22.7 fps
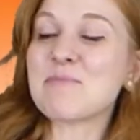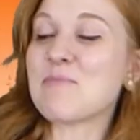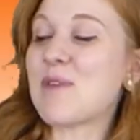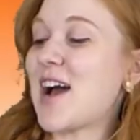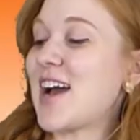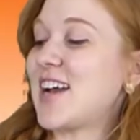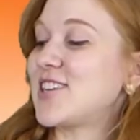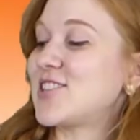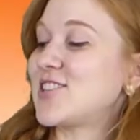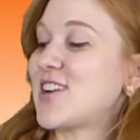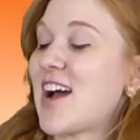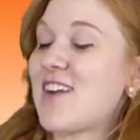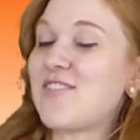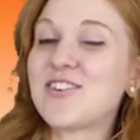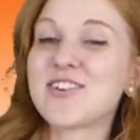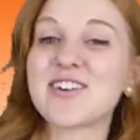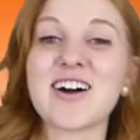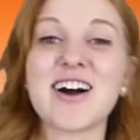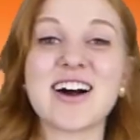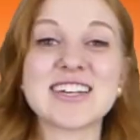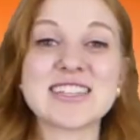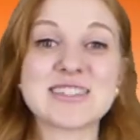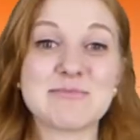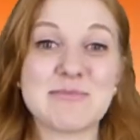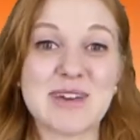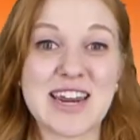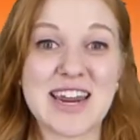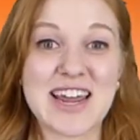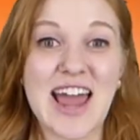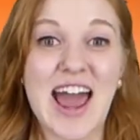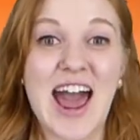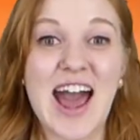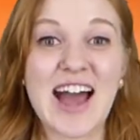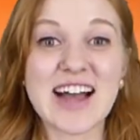my travel
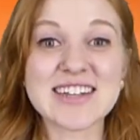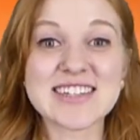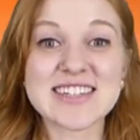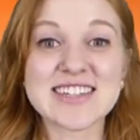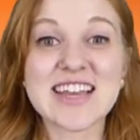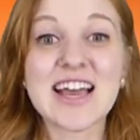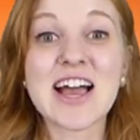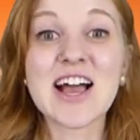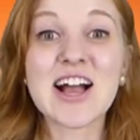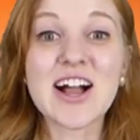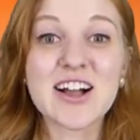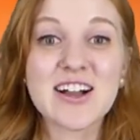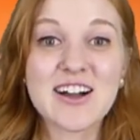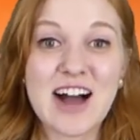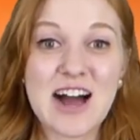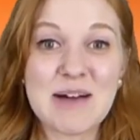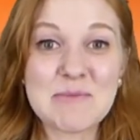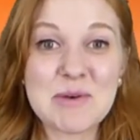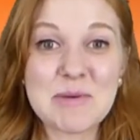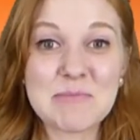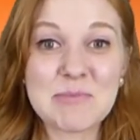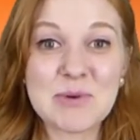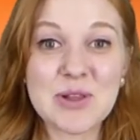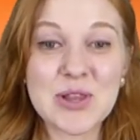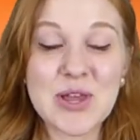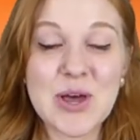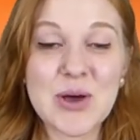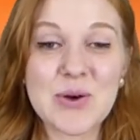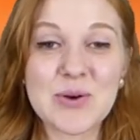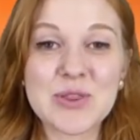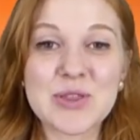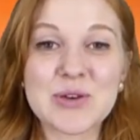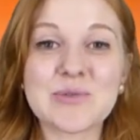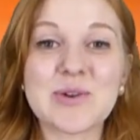cosmetic hacks. Comment
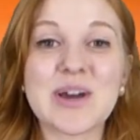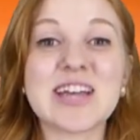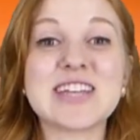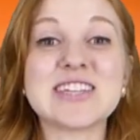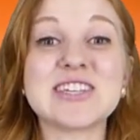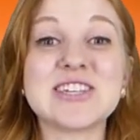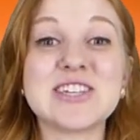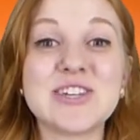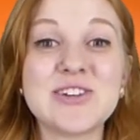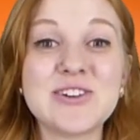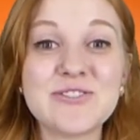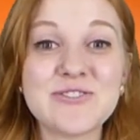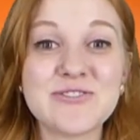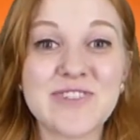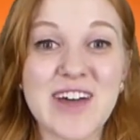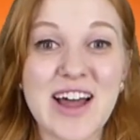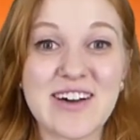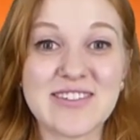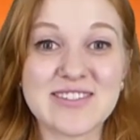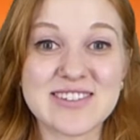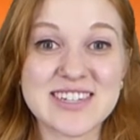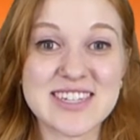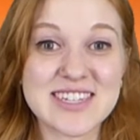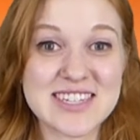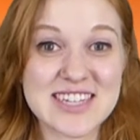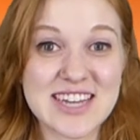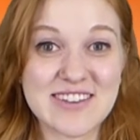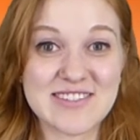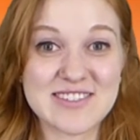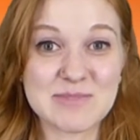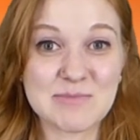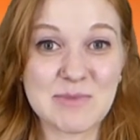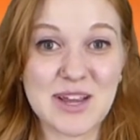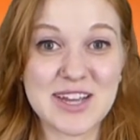below the ways you've found to
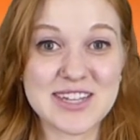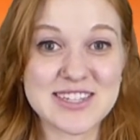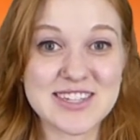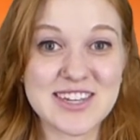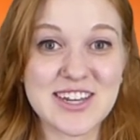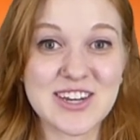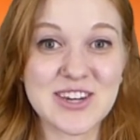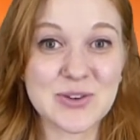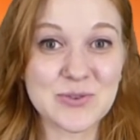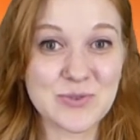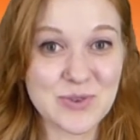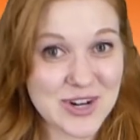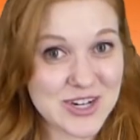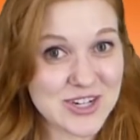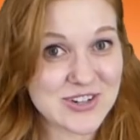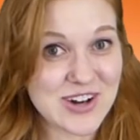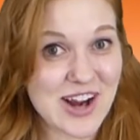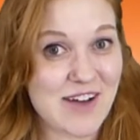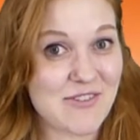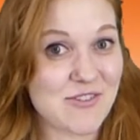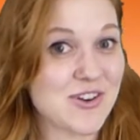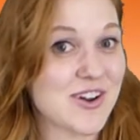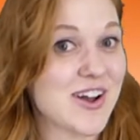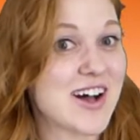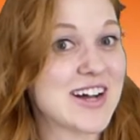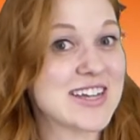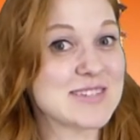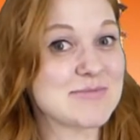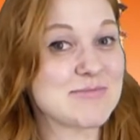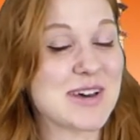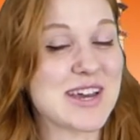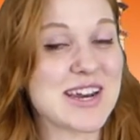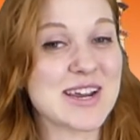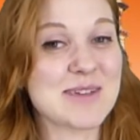save space in your travel
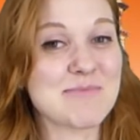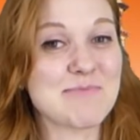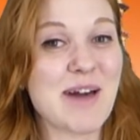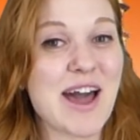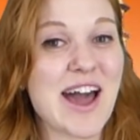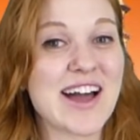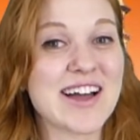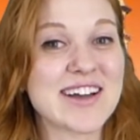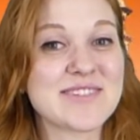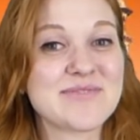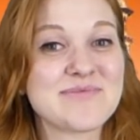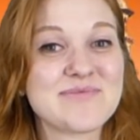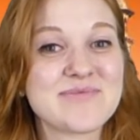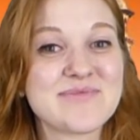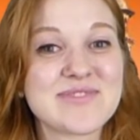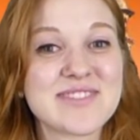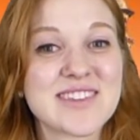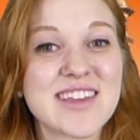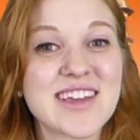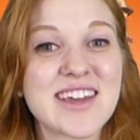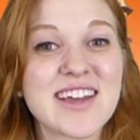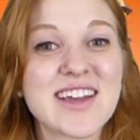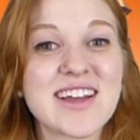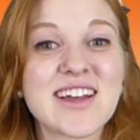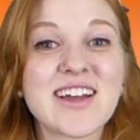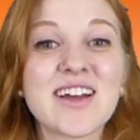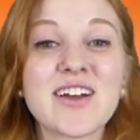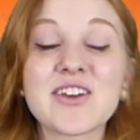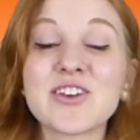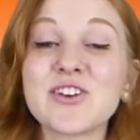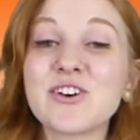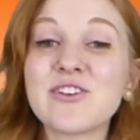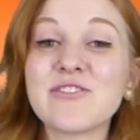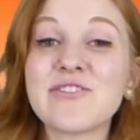cosmetic bag.
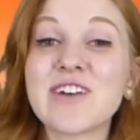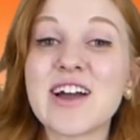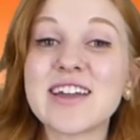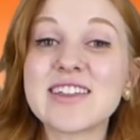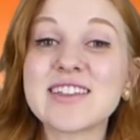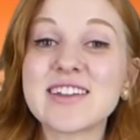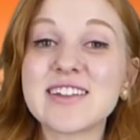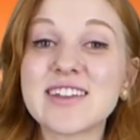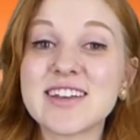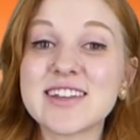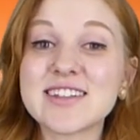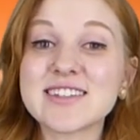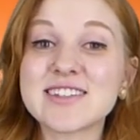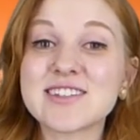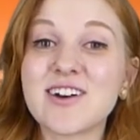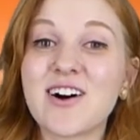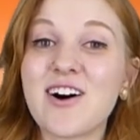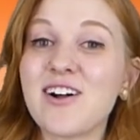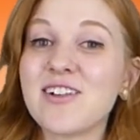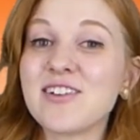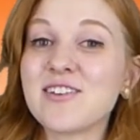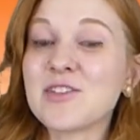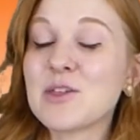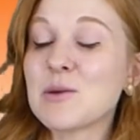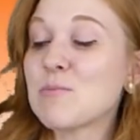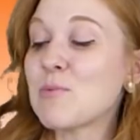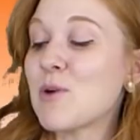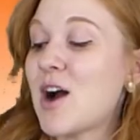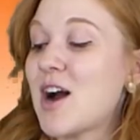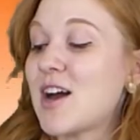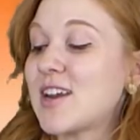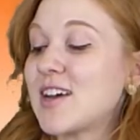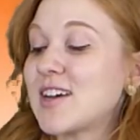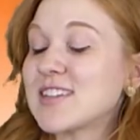You'll find the links to all of the
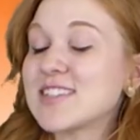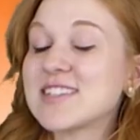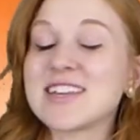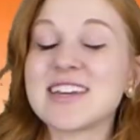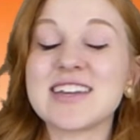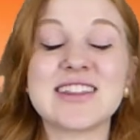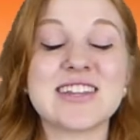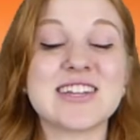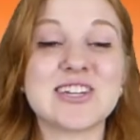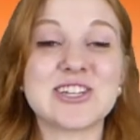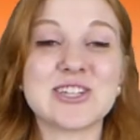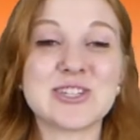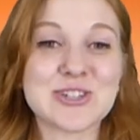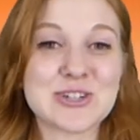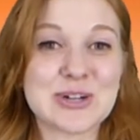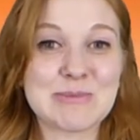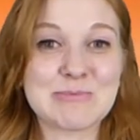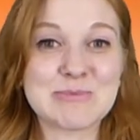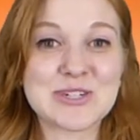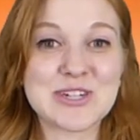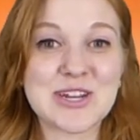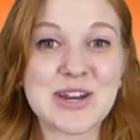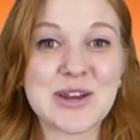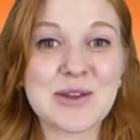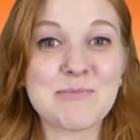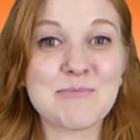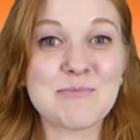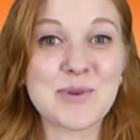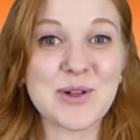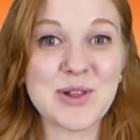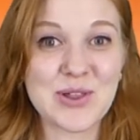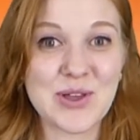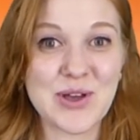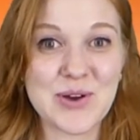products in the description
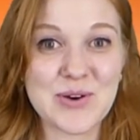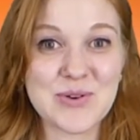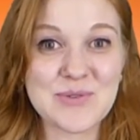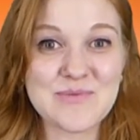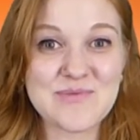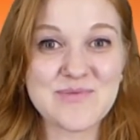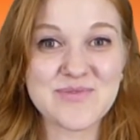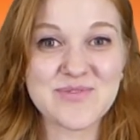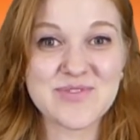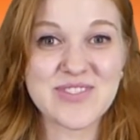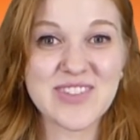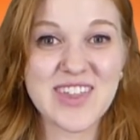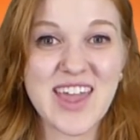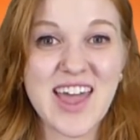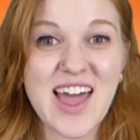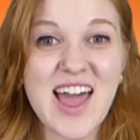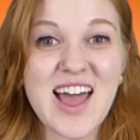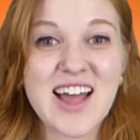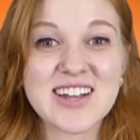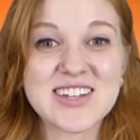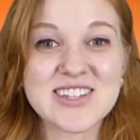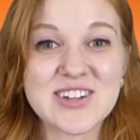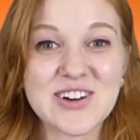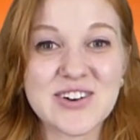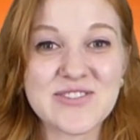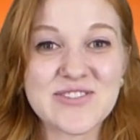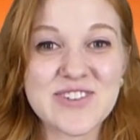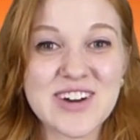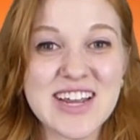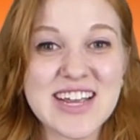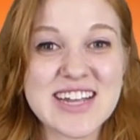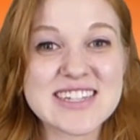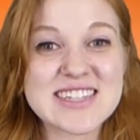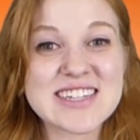below. Don't
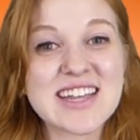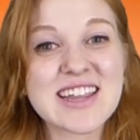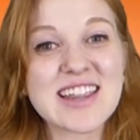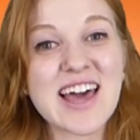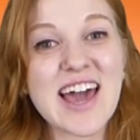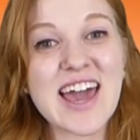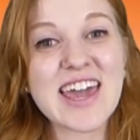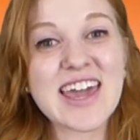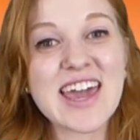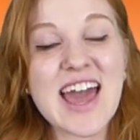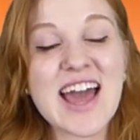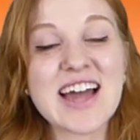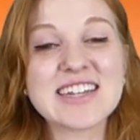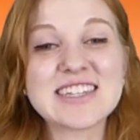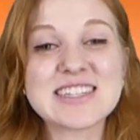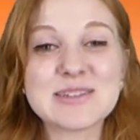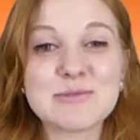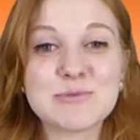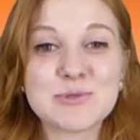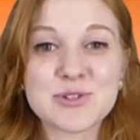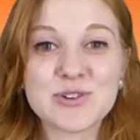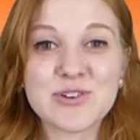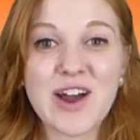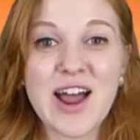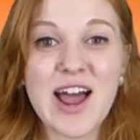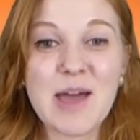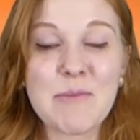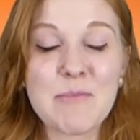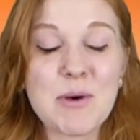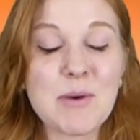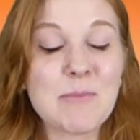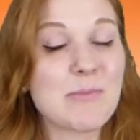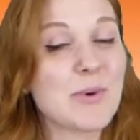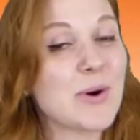forget to like and subscribe
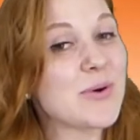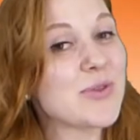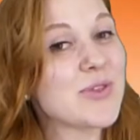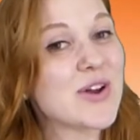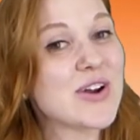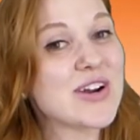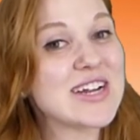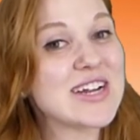both our